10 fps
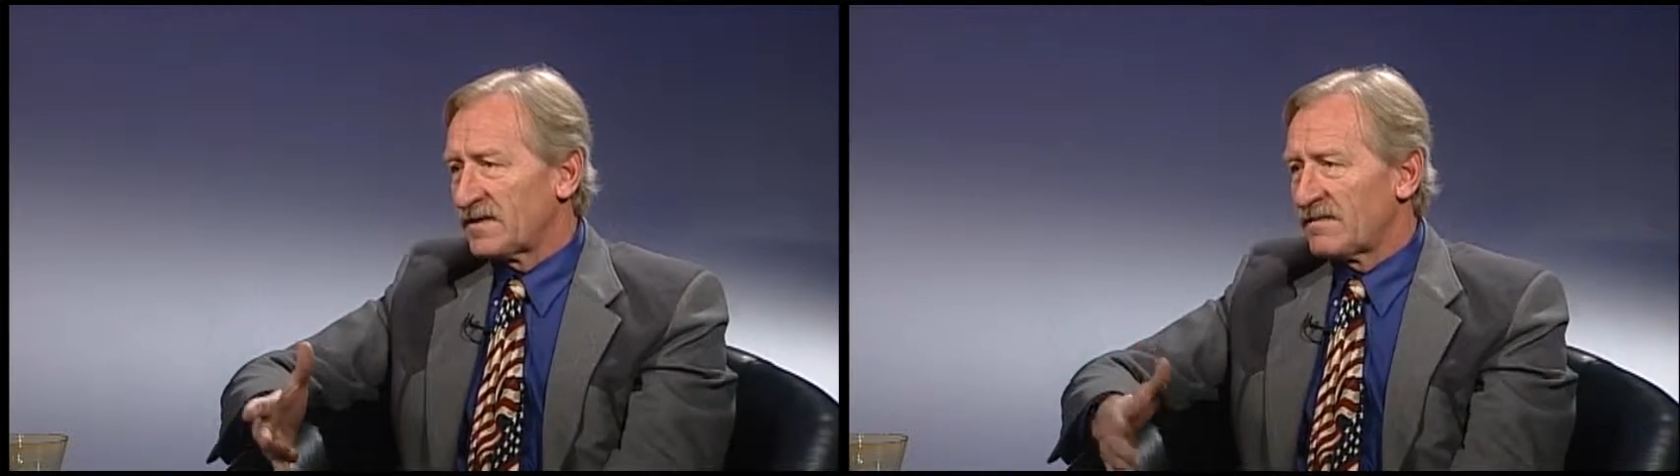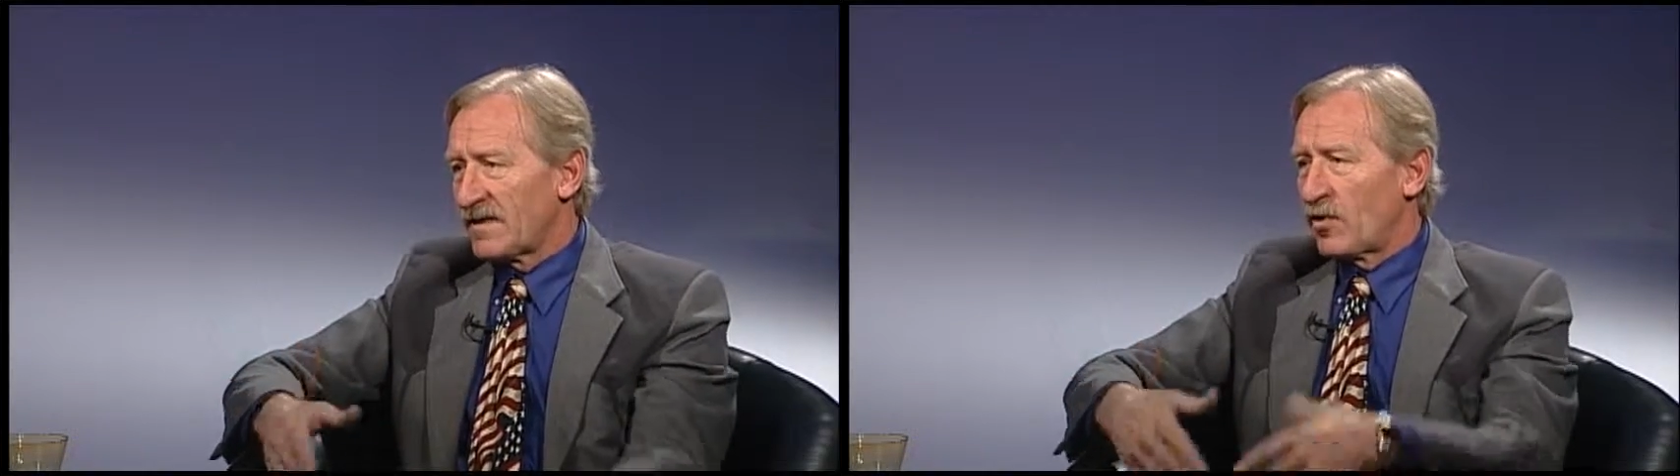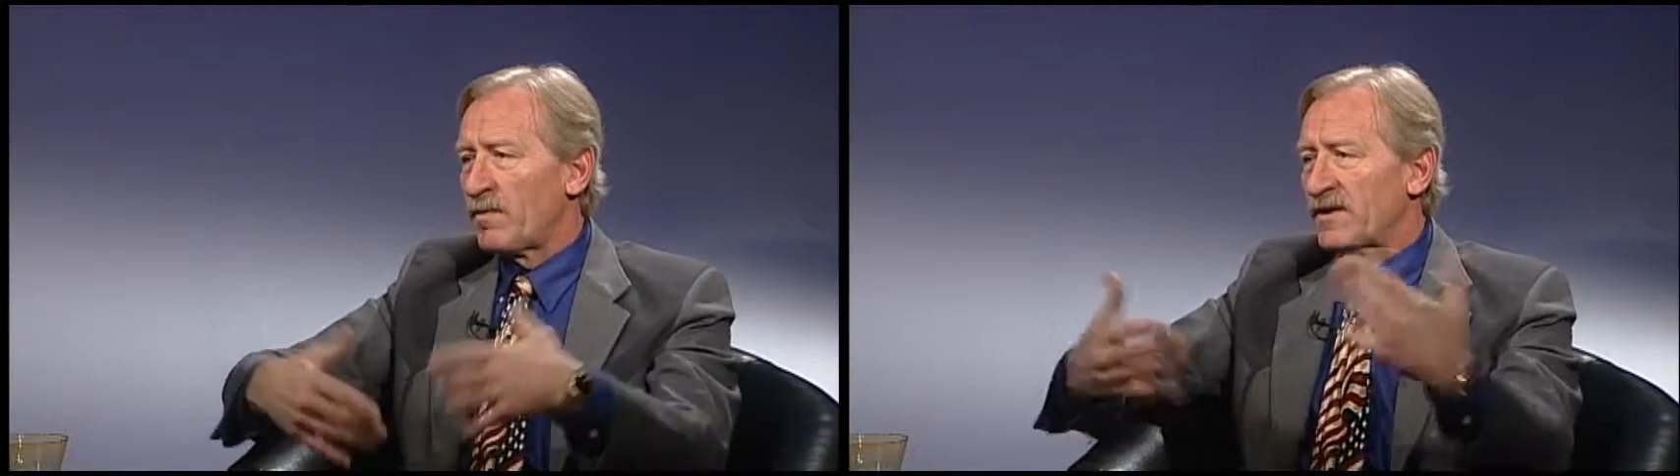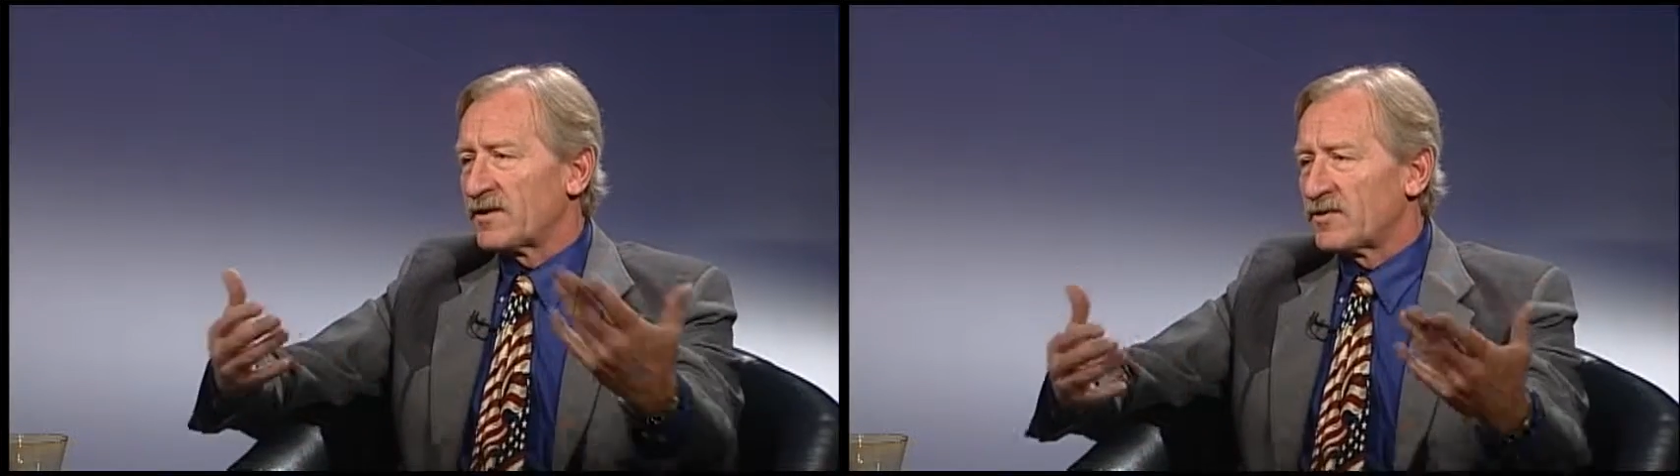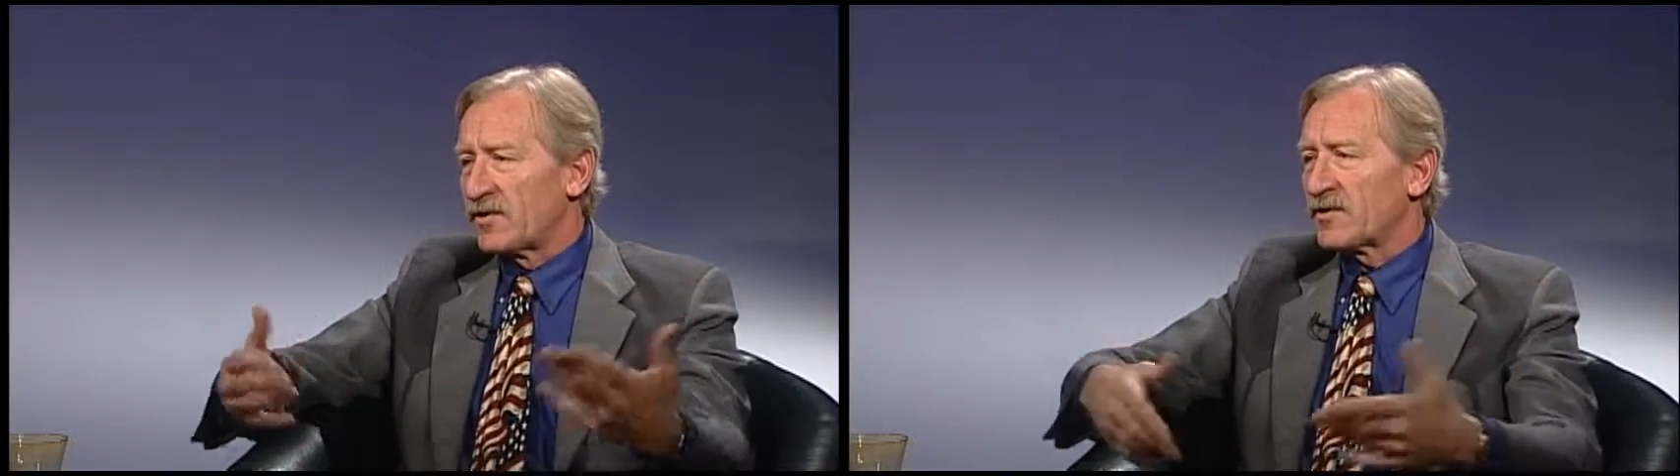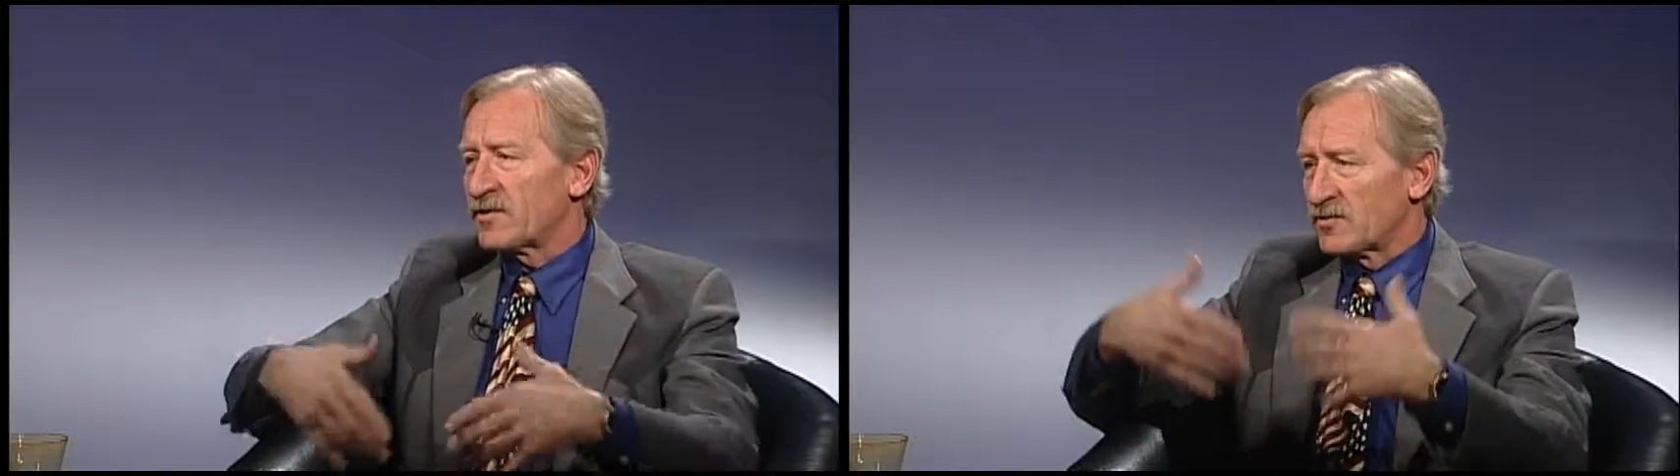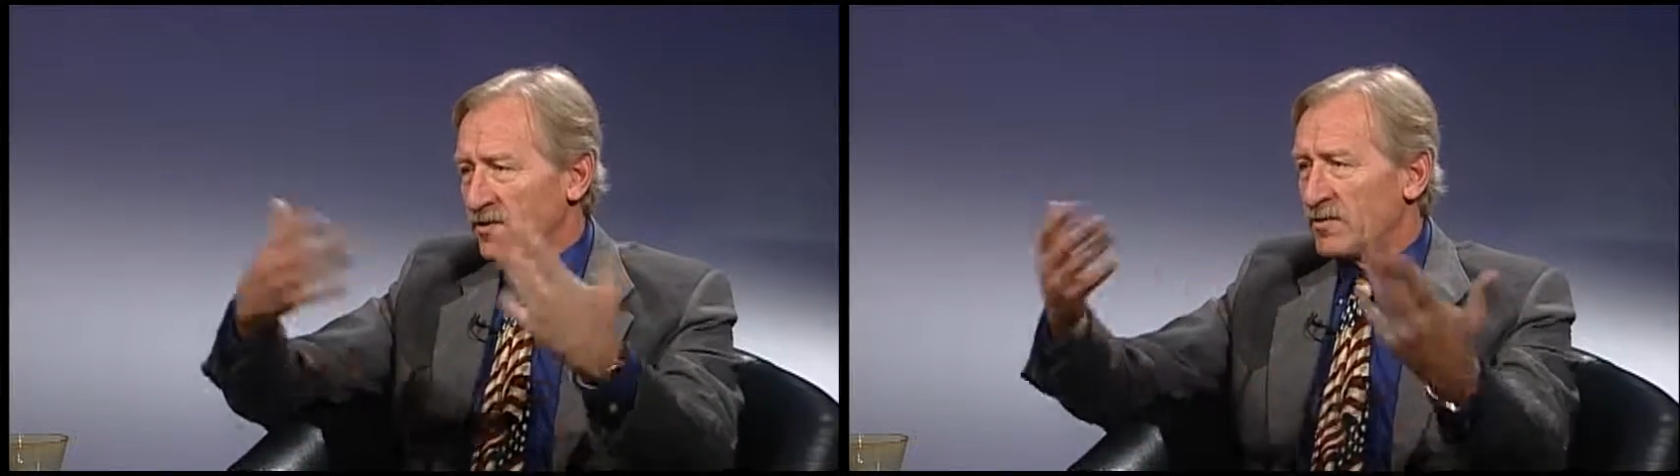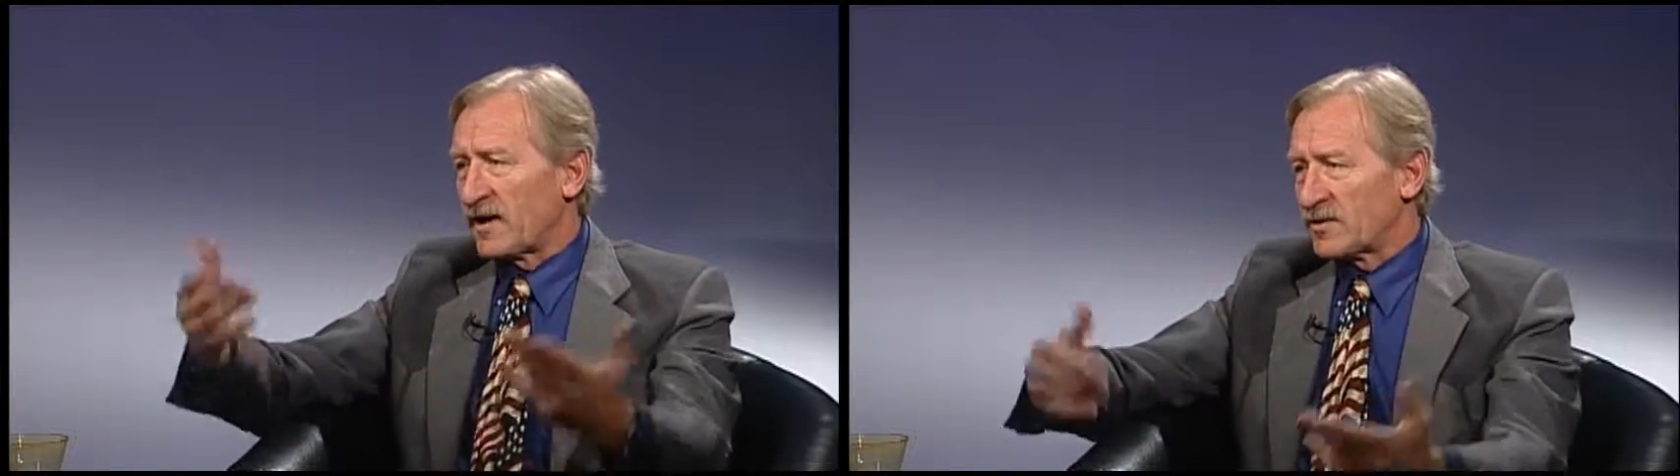When you open the door, your
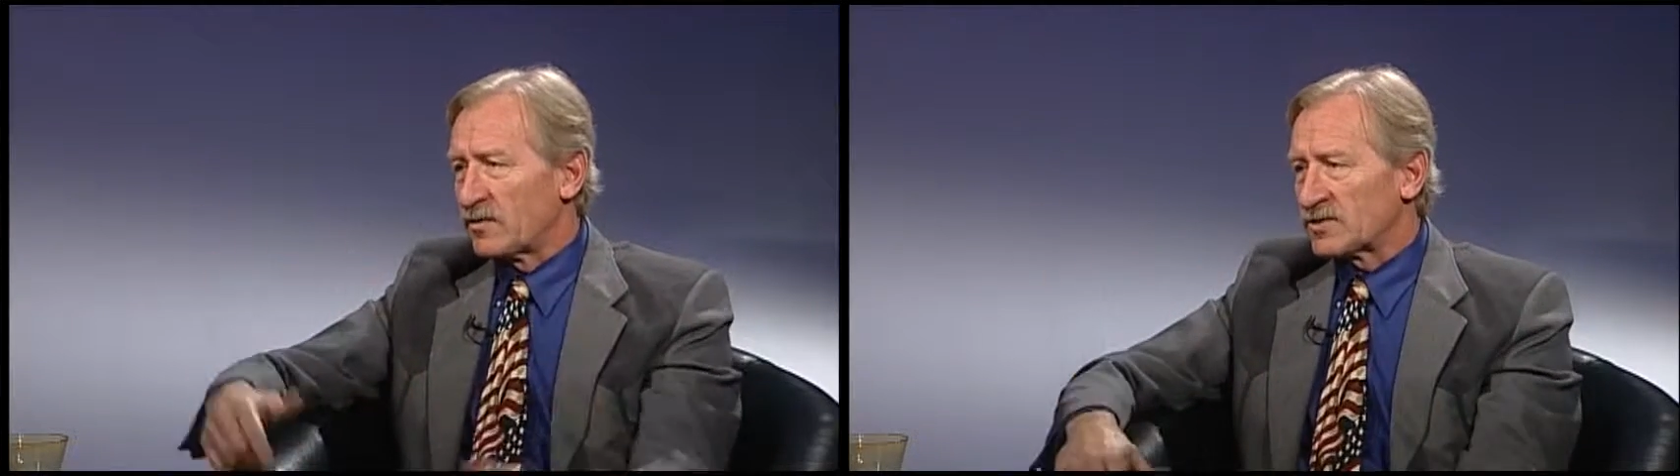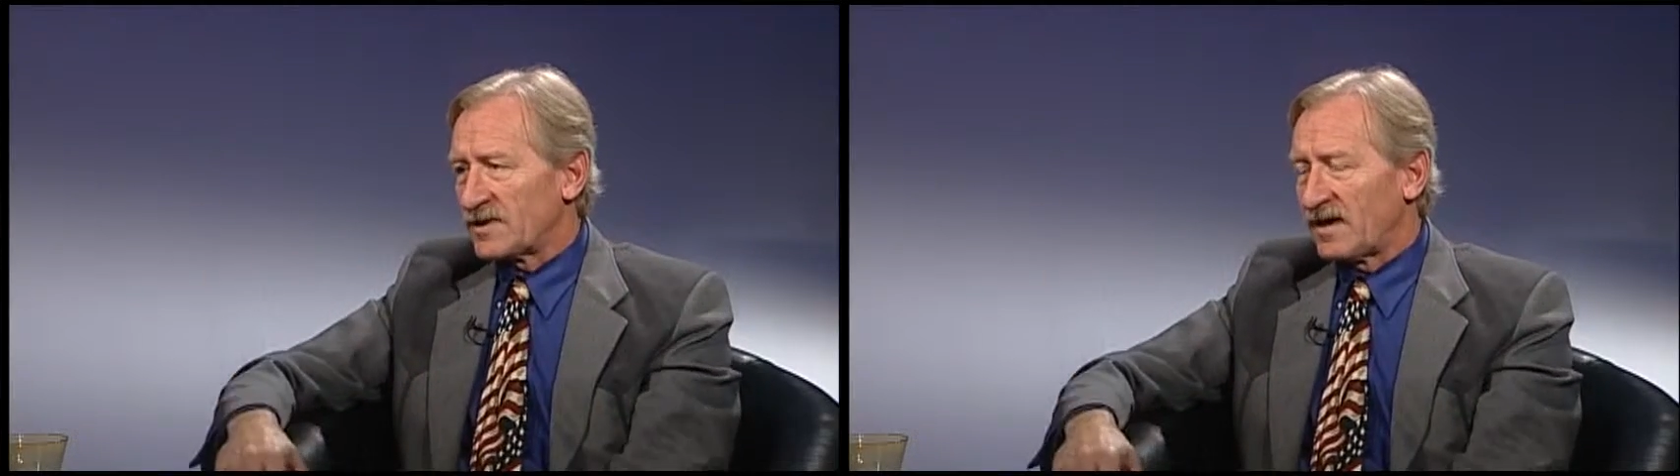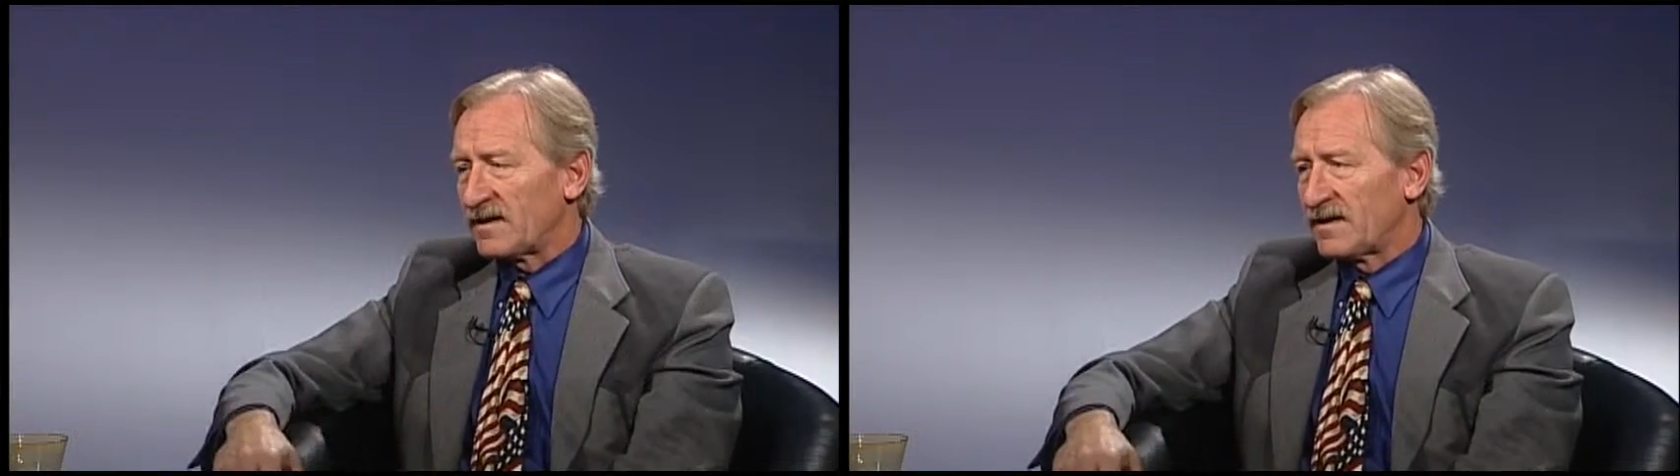dome light goes on.